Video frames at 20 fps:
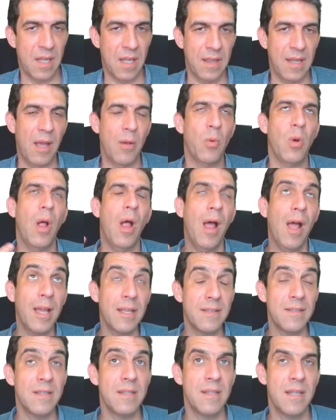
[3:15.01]
and that will
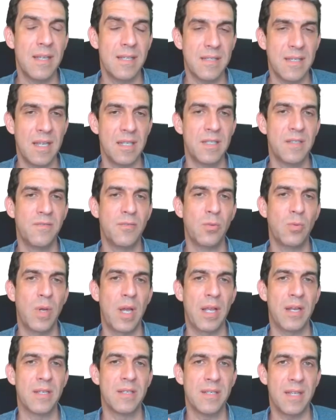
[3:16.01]
heighten their sense of
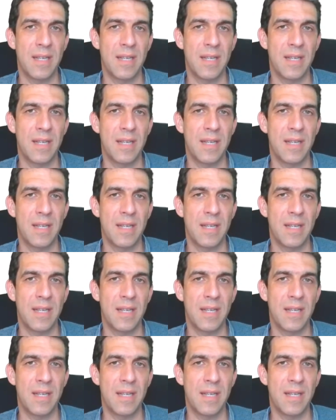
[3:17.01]
awareness.